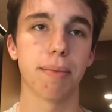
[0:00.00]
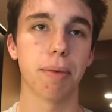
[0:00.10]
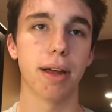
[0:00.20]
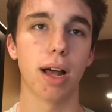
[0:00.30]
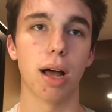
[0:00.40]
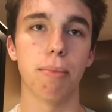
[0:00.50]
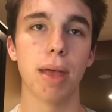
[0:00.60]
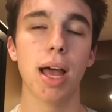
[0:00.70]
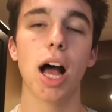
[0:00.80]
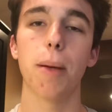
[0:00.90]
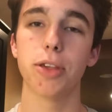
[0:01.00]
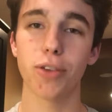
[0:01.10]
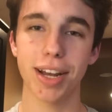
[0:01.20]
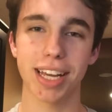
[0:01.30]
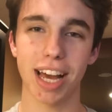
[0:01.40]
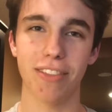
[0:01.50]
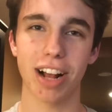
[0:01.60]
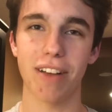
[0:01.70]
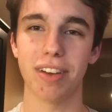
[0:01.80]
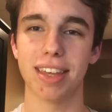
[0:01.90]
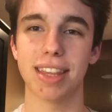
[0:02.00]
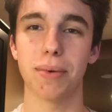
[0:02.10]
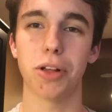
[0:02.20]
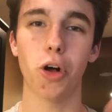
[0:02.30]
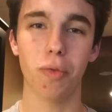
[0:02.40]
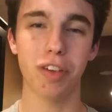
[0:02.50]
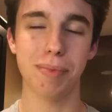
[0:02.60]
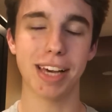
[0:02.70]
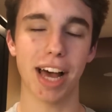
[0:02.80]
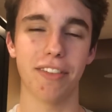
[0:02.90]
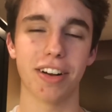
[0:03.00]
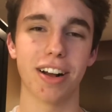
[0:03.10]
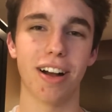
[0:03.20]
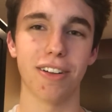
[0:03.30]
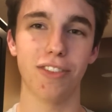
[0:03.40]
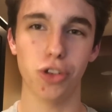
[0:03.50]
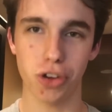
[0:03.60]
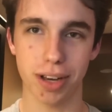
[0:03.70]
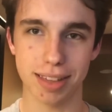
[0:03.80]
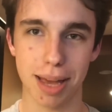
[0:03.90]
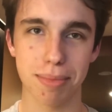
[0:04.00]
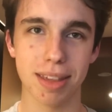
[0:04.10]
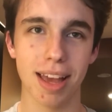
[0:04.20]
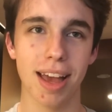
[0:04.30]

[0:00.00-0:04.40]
But um, I'll be trying to cover everything that will hopefully be covered on future exams.